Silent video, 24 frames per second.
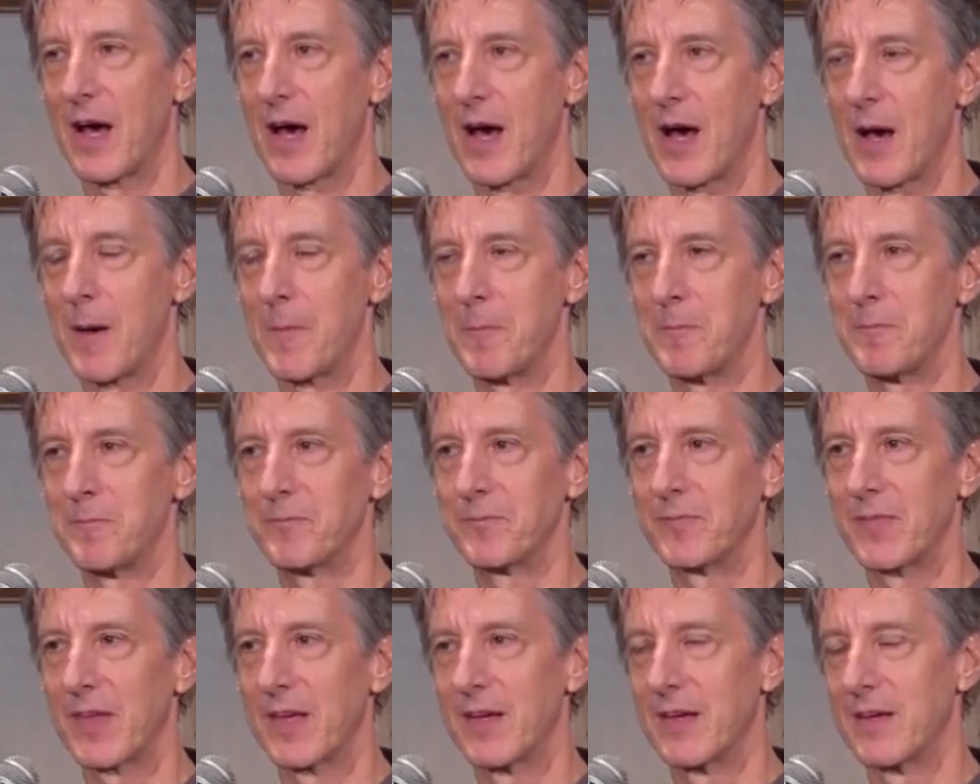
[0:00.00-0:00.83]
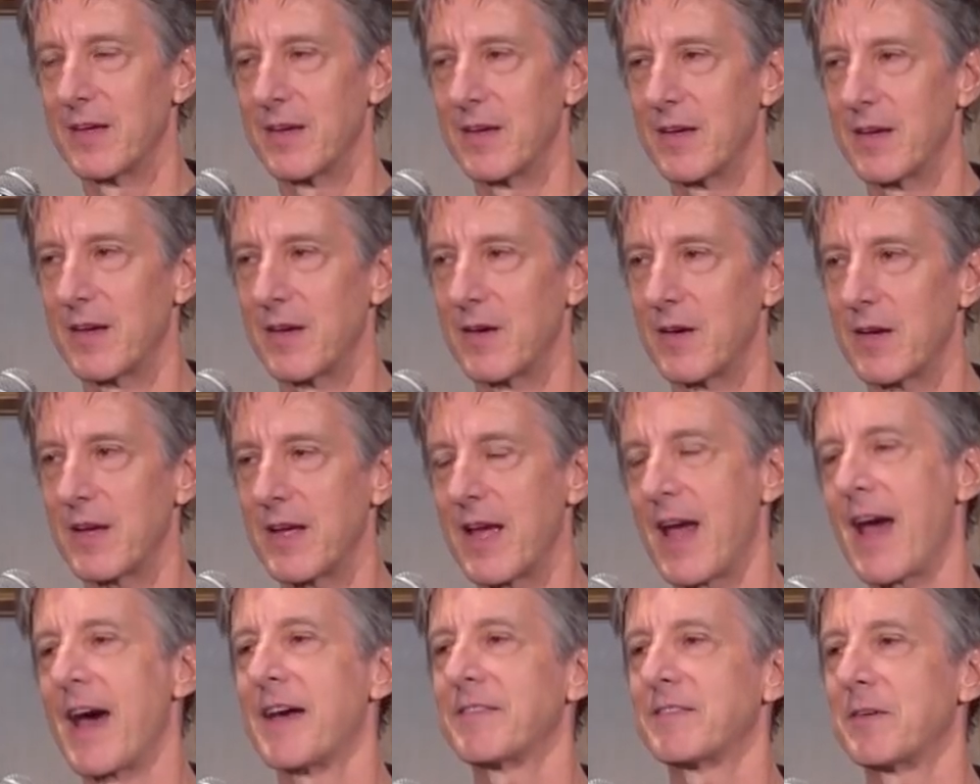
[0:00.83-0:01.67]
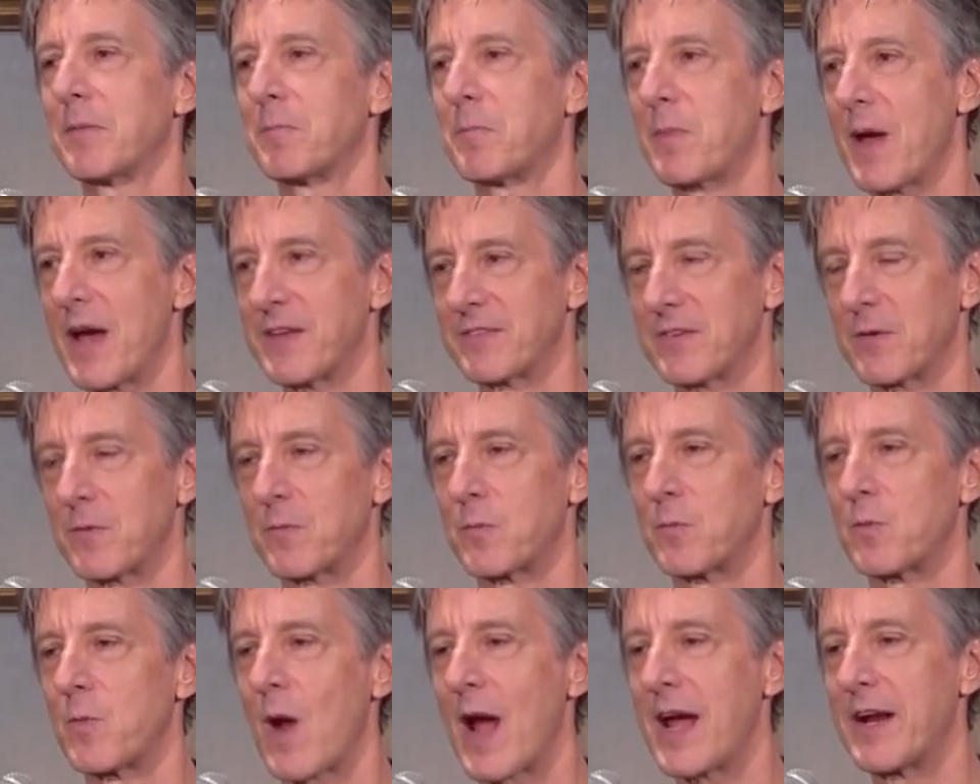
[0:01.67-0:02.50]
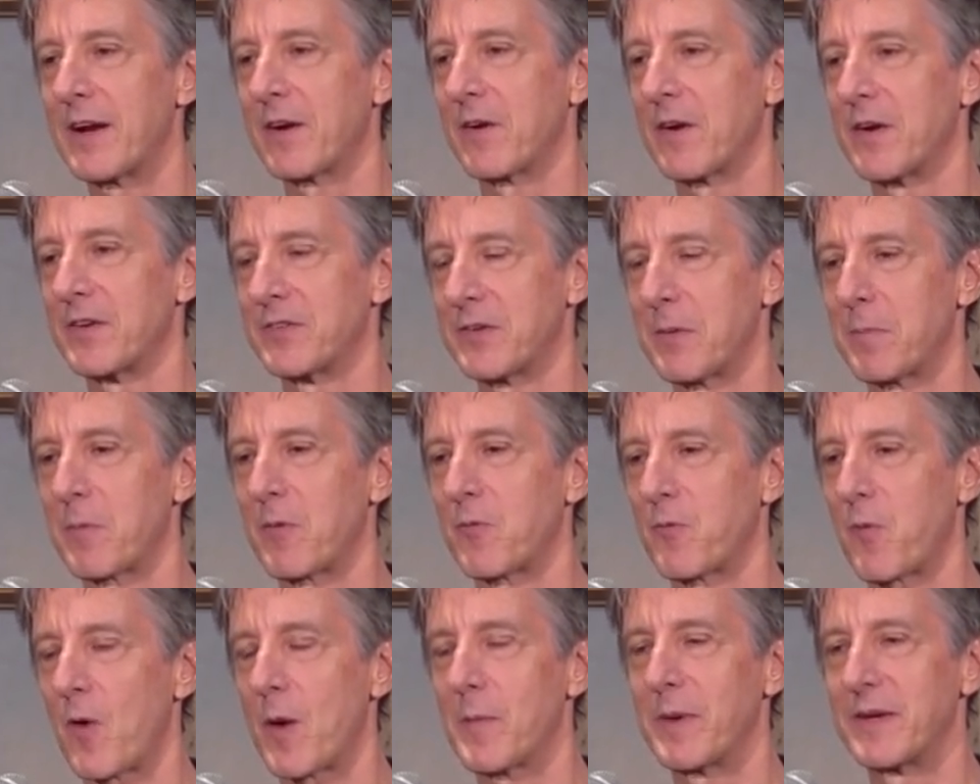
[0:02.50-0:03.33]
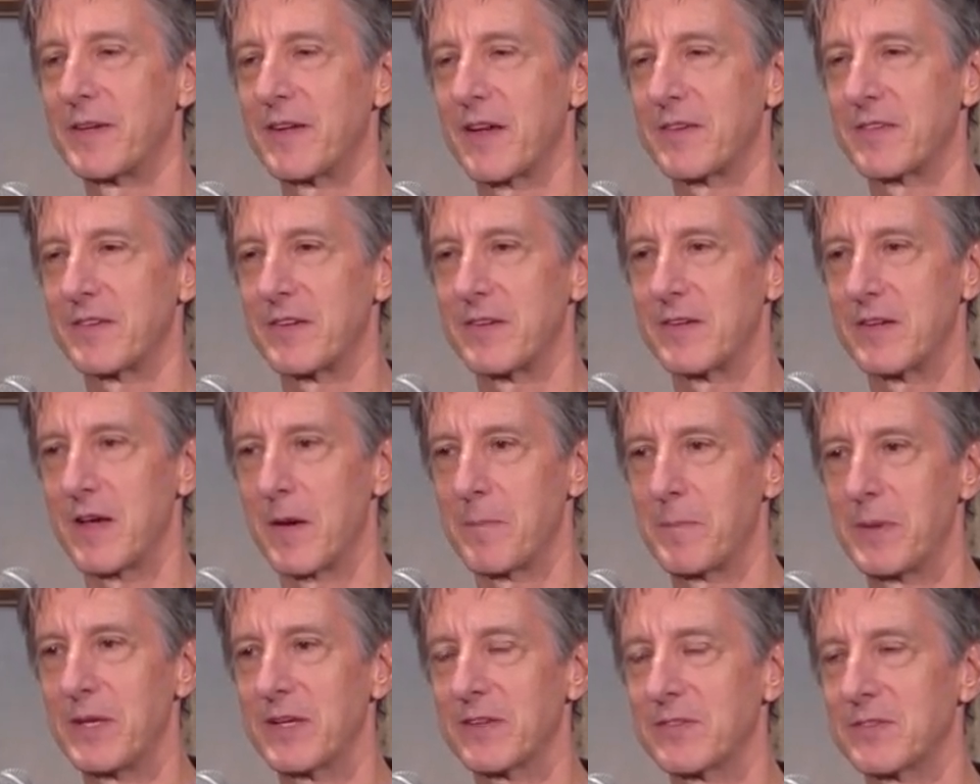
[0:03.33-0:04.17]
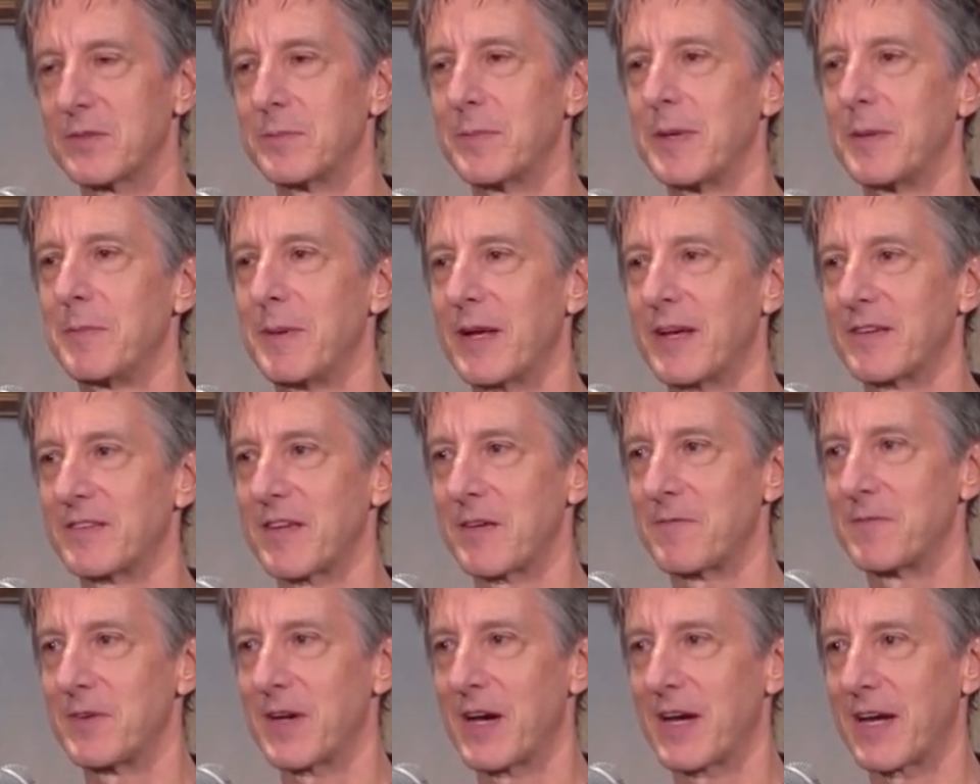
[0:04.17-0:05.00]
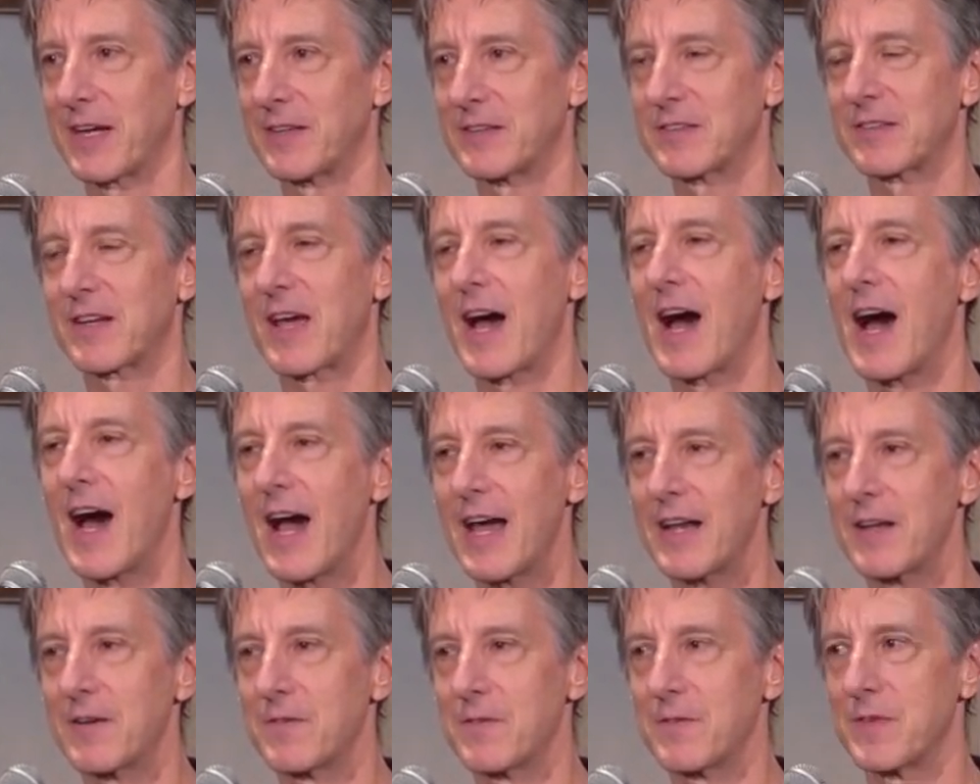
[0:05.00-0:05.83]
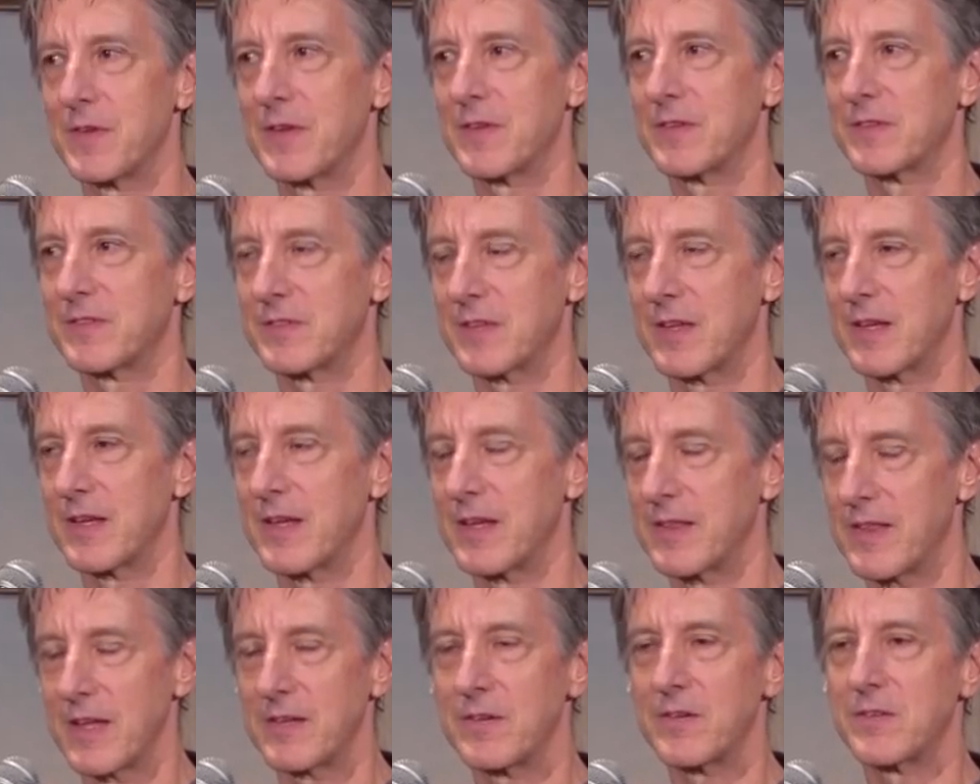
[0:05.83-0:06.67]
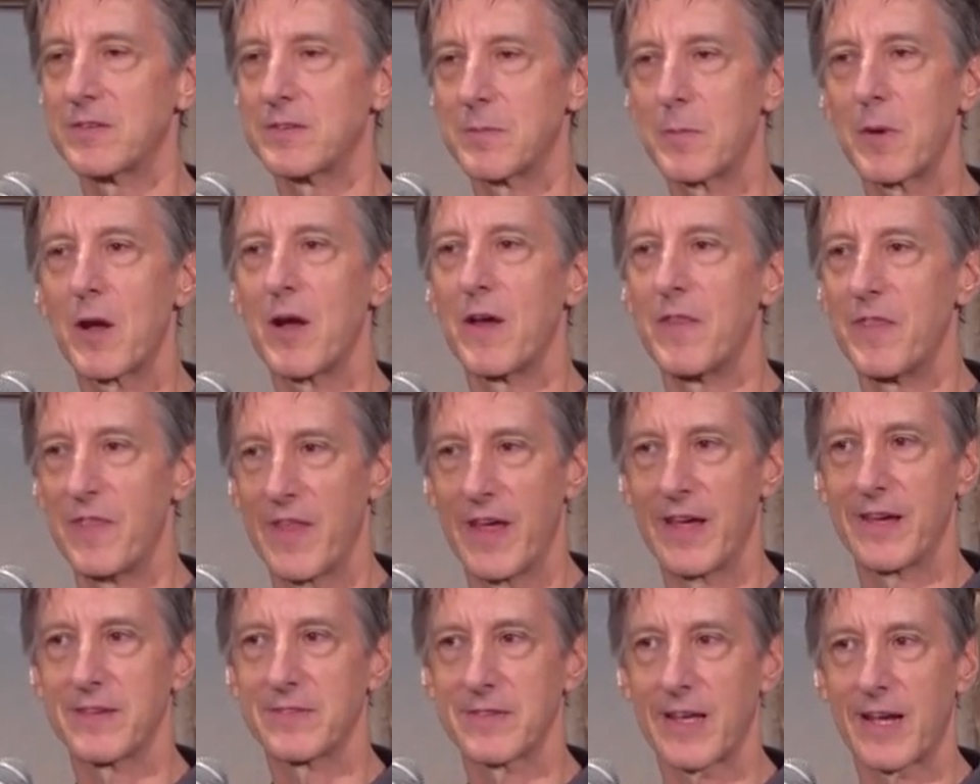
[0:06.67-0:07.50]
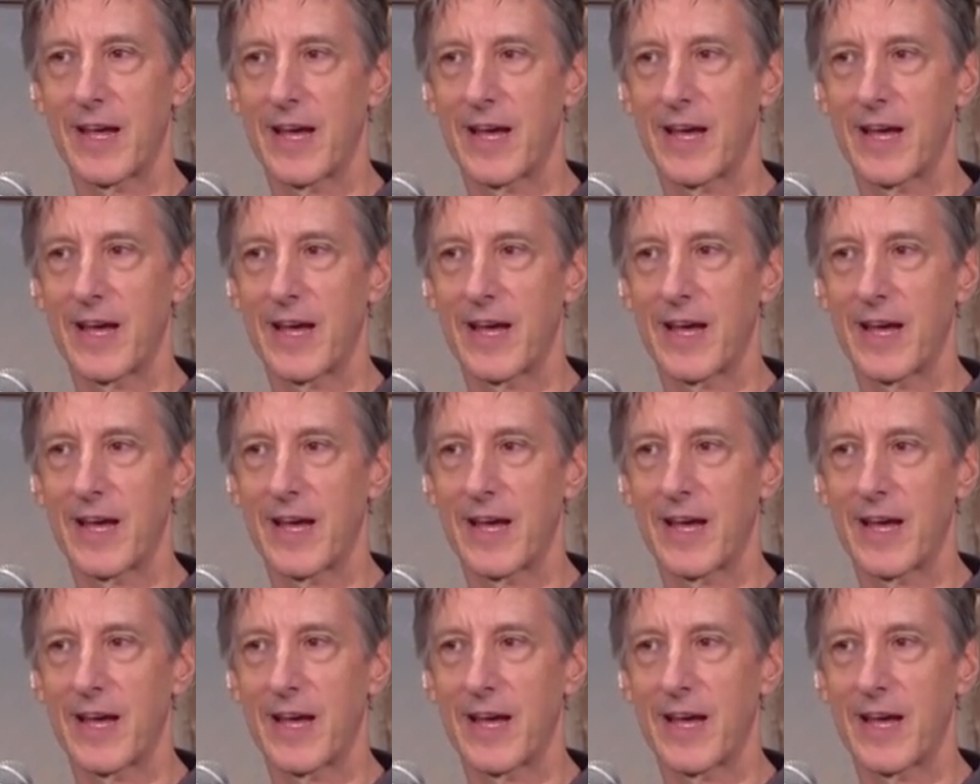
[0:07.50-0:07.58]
as a writer, as a performer, doesn't appeal to me, because I feel like it's kind of, they do some good things.